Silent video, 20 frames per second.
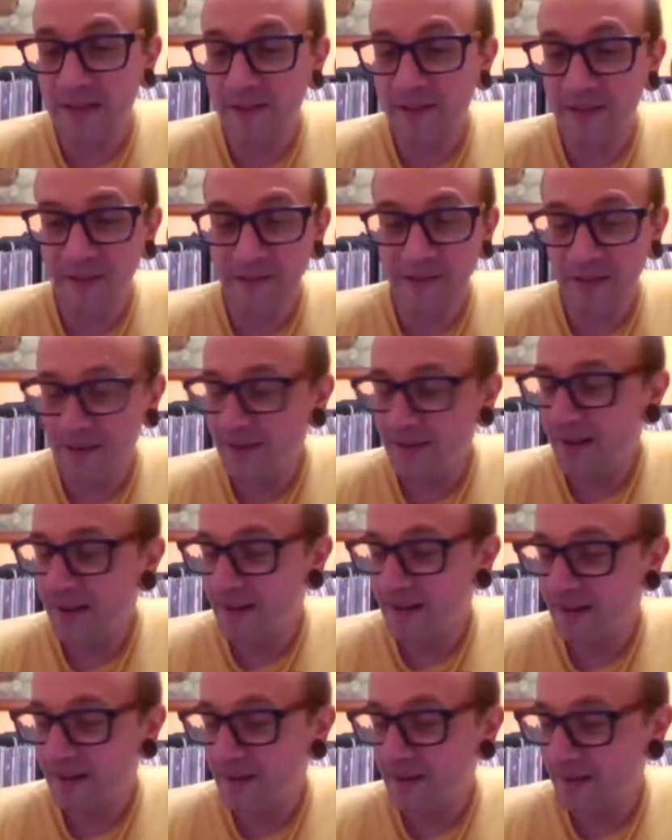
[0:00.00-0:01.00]
So they're, like,
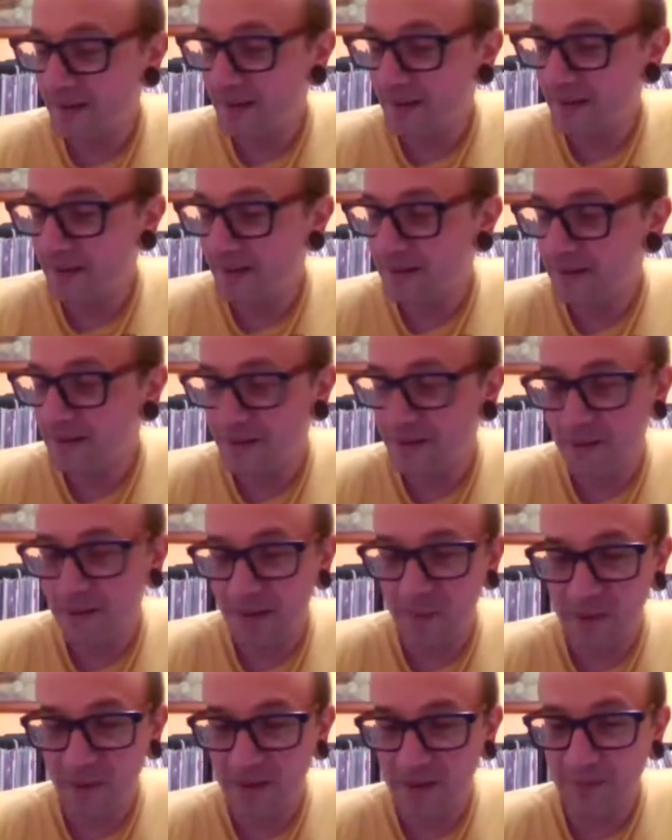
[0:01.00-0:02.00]
they're doing
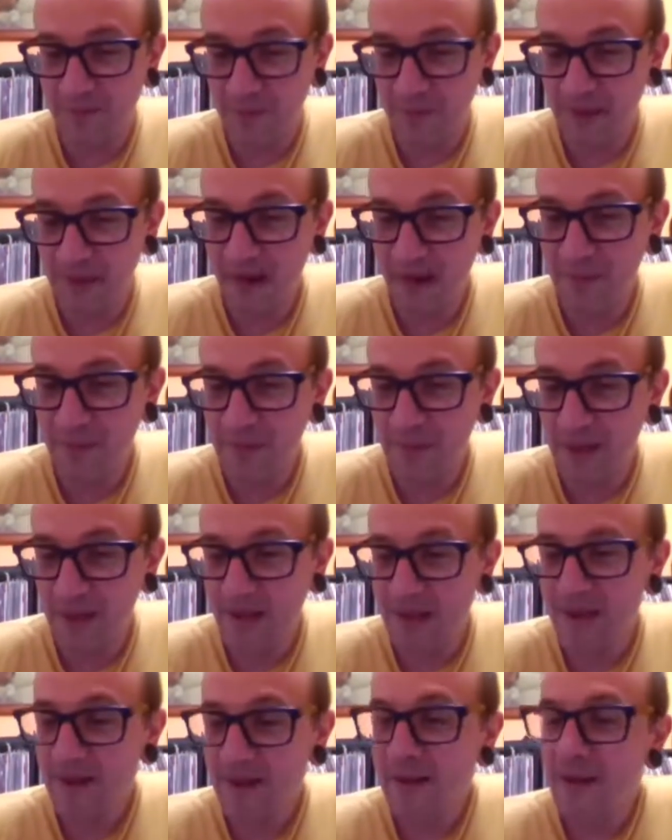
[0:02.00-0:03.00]
it with
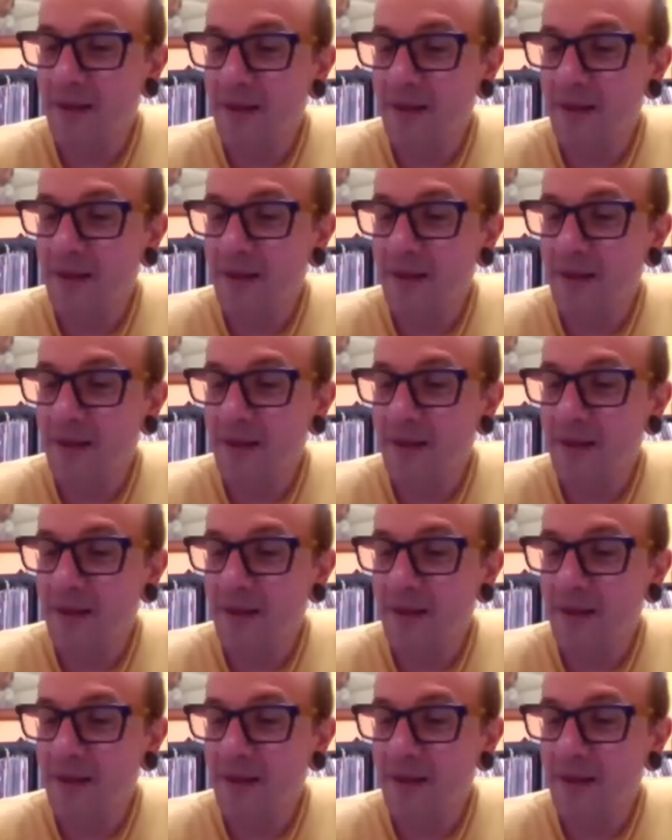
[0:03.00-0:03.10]
everybody.